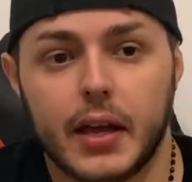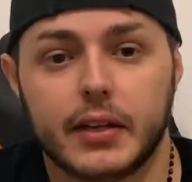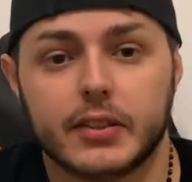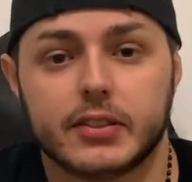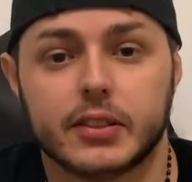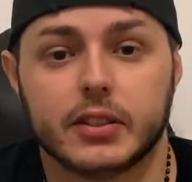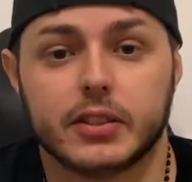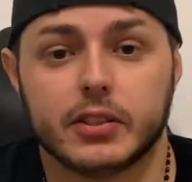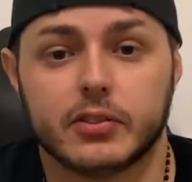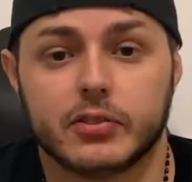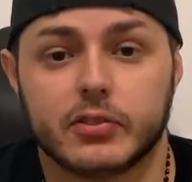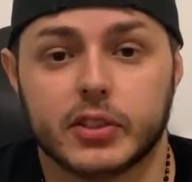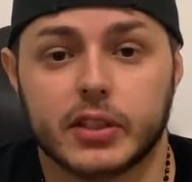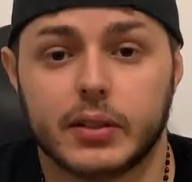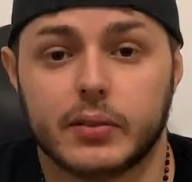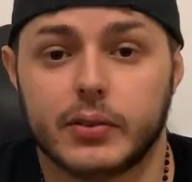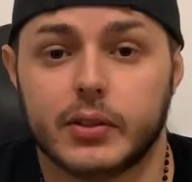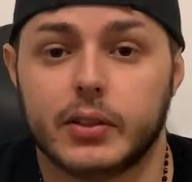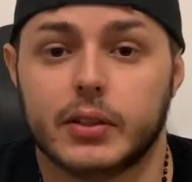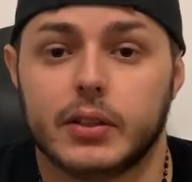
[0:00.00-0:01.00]
Is it a good
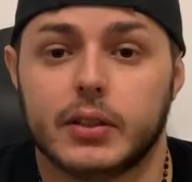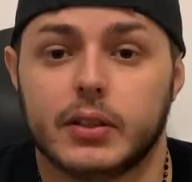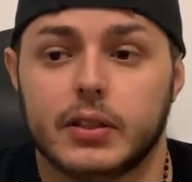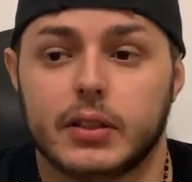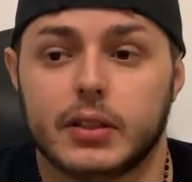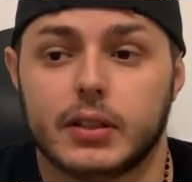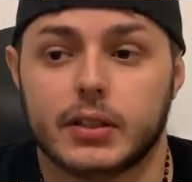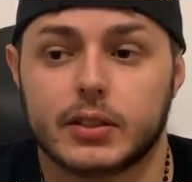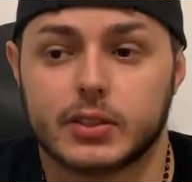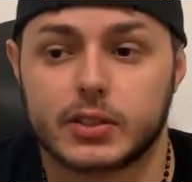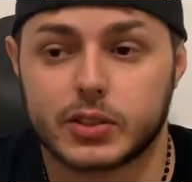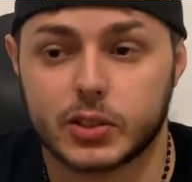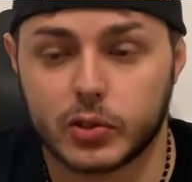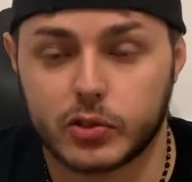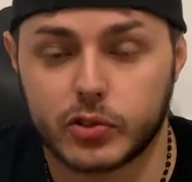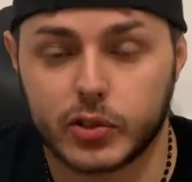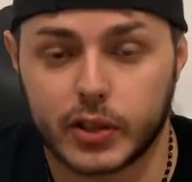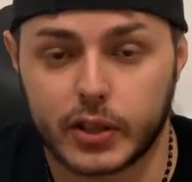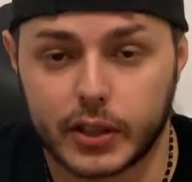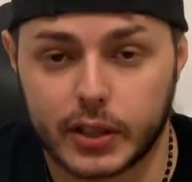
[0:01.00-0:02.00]
flavor?
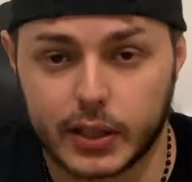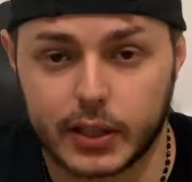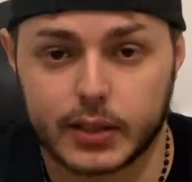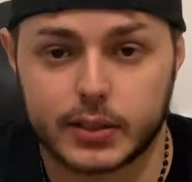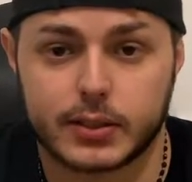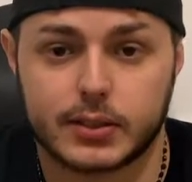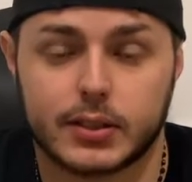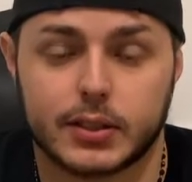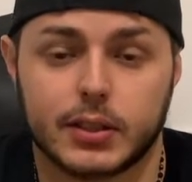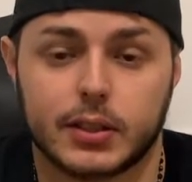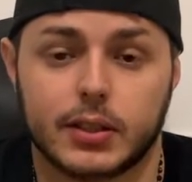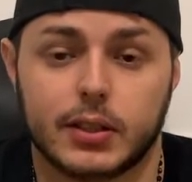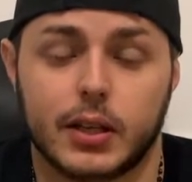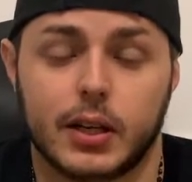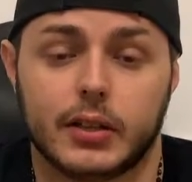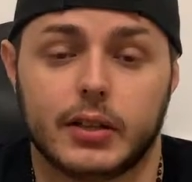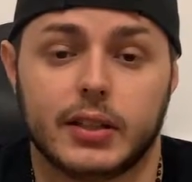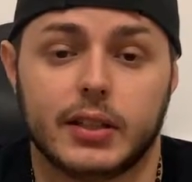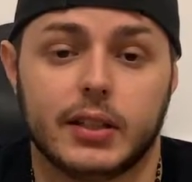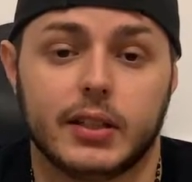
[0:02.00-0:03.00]
So far, yes.
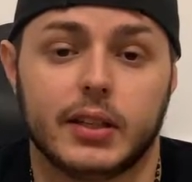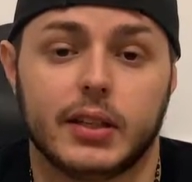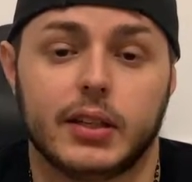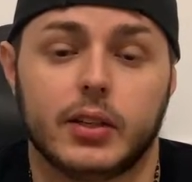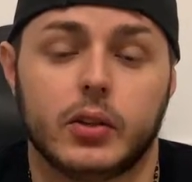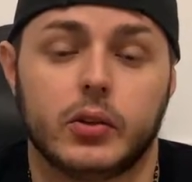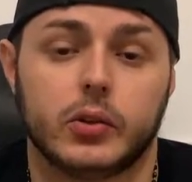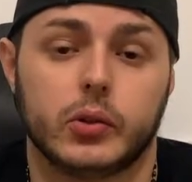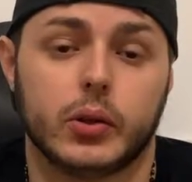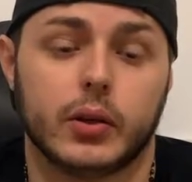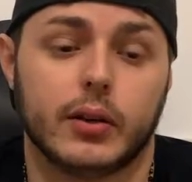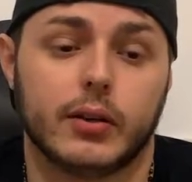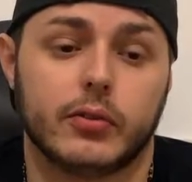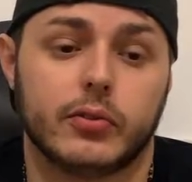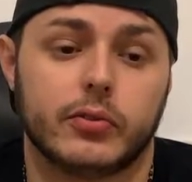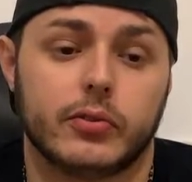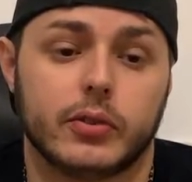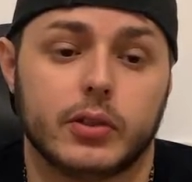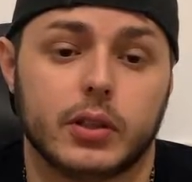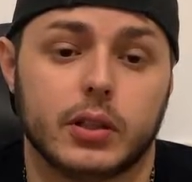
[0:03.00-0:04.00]
On the inhale, you
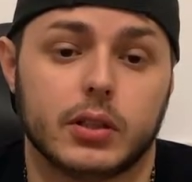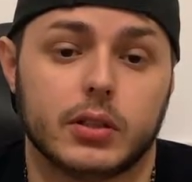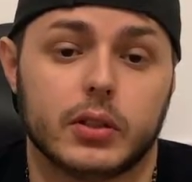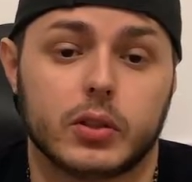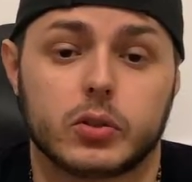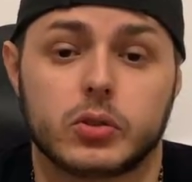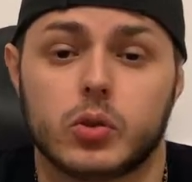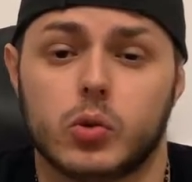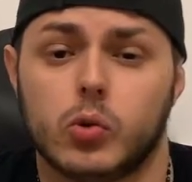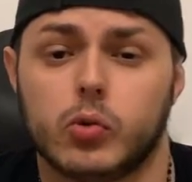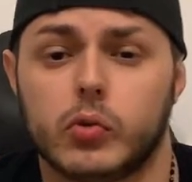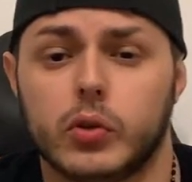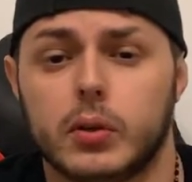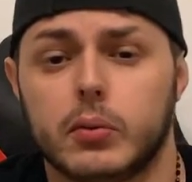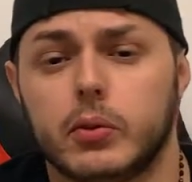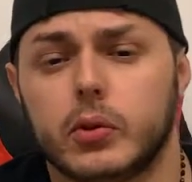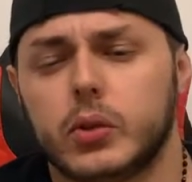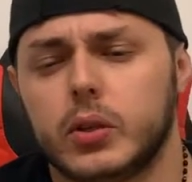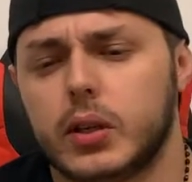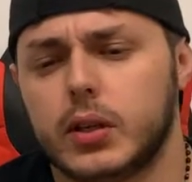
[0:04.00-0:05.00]
have little to no
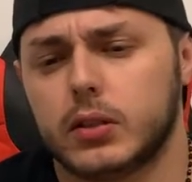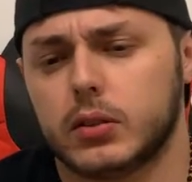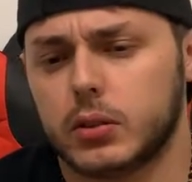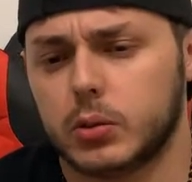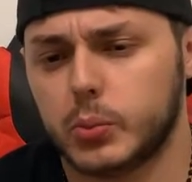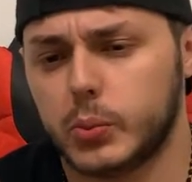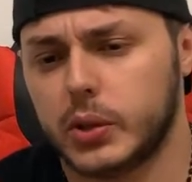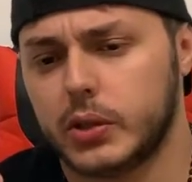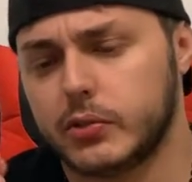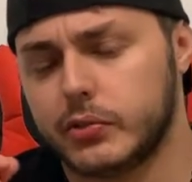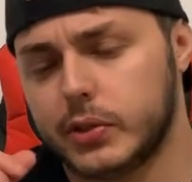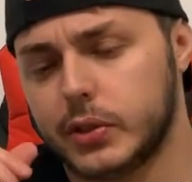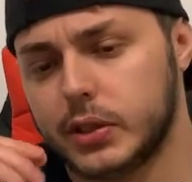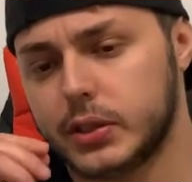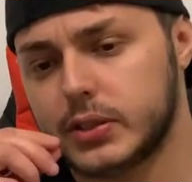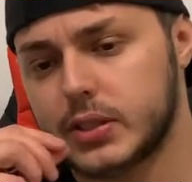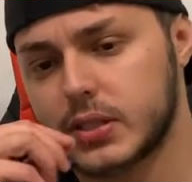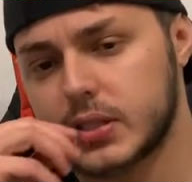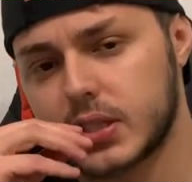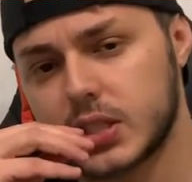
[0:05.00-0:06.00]
flavor. You get a little bit
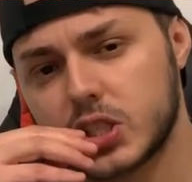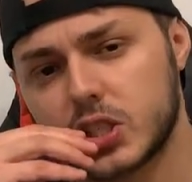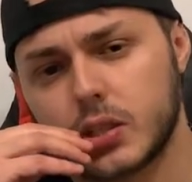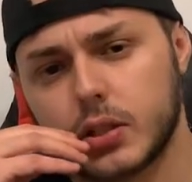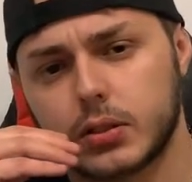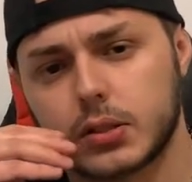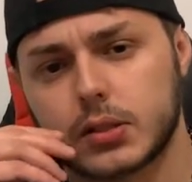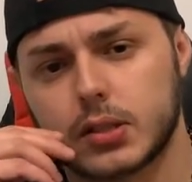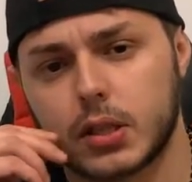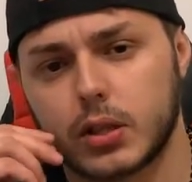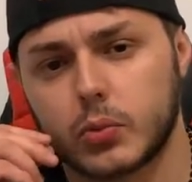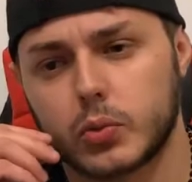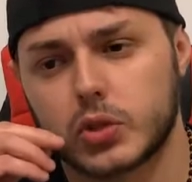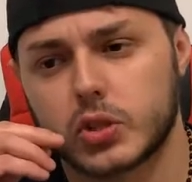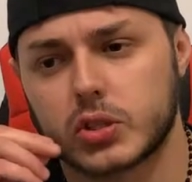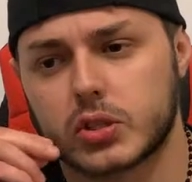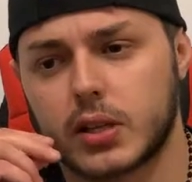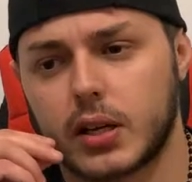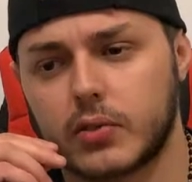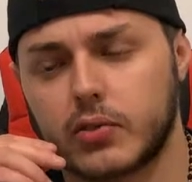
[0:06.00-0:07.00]
of sensation on the tongue,
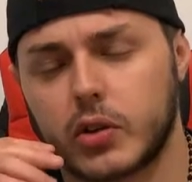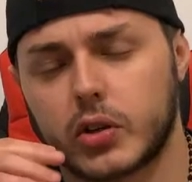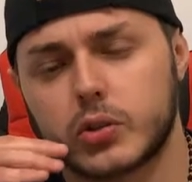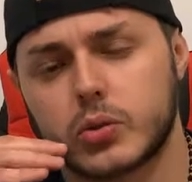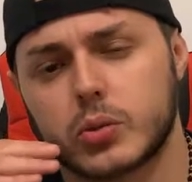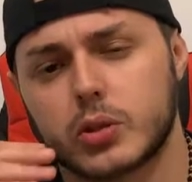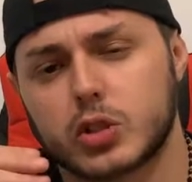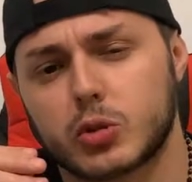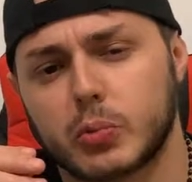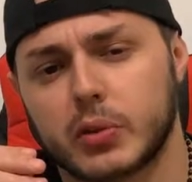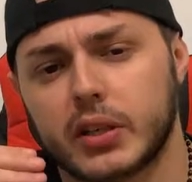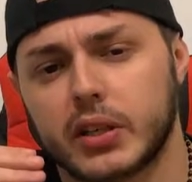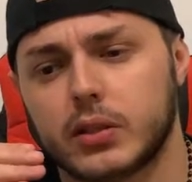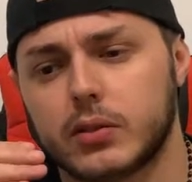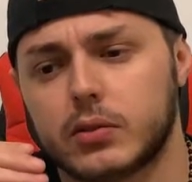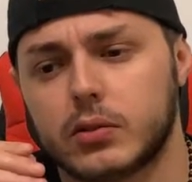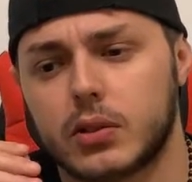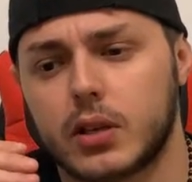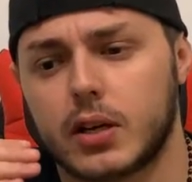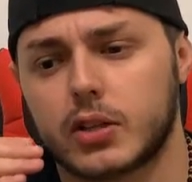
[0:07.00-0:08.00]
which is kind of hard to
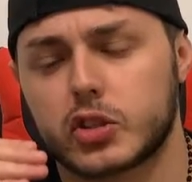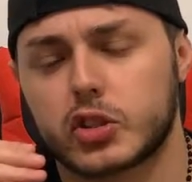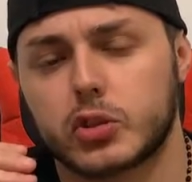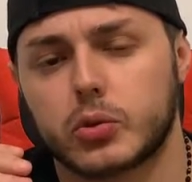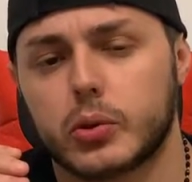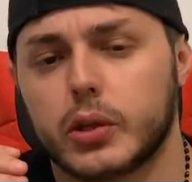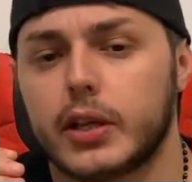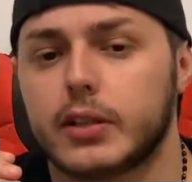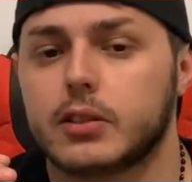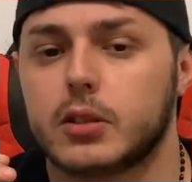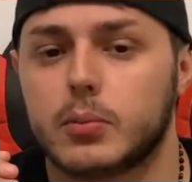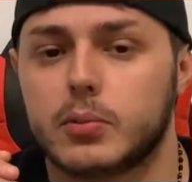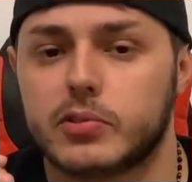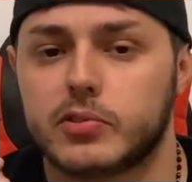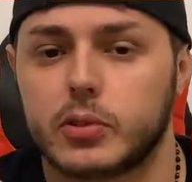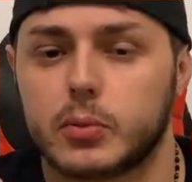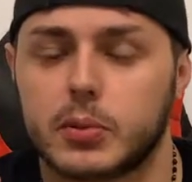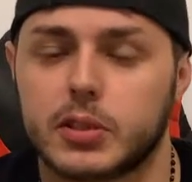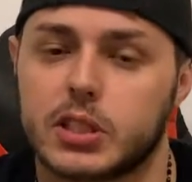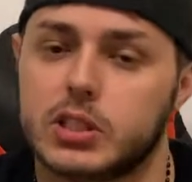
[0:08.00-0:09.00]
explain. Not sure where that's coming
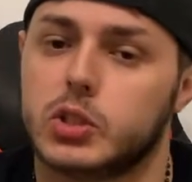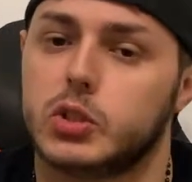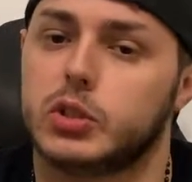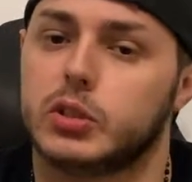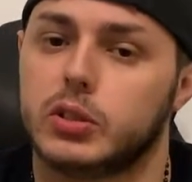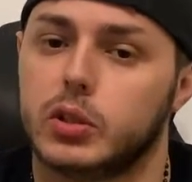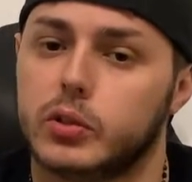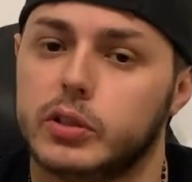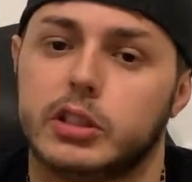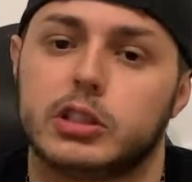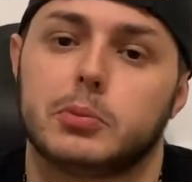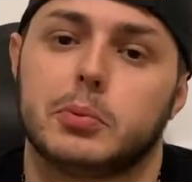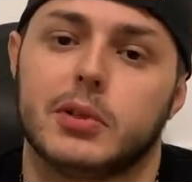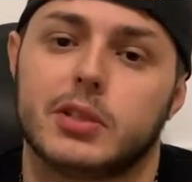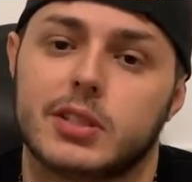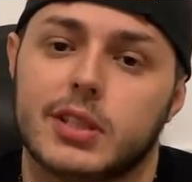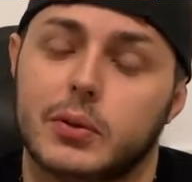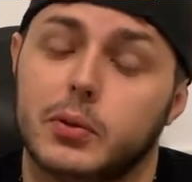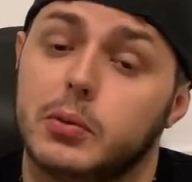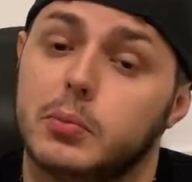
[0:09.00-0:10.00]
from because I usually only
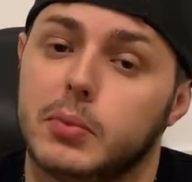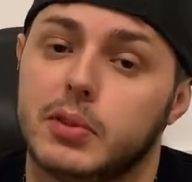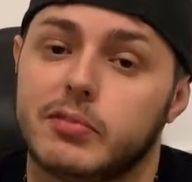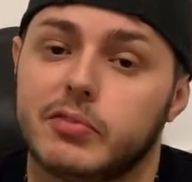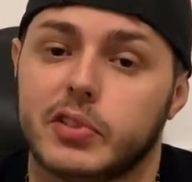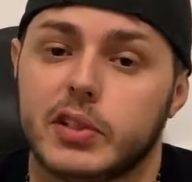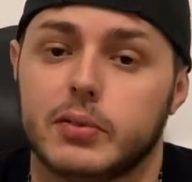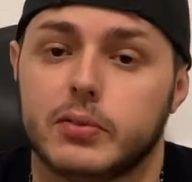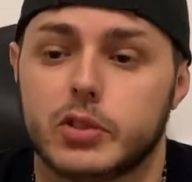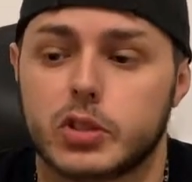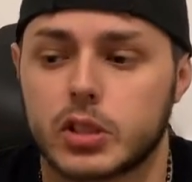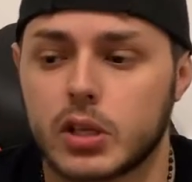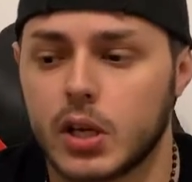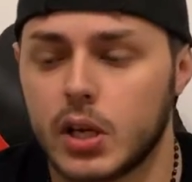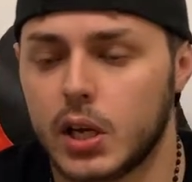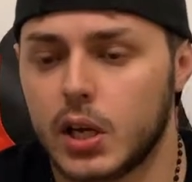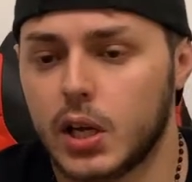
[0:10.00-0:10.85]
experience that with mint flavors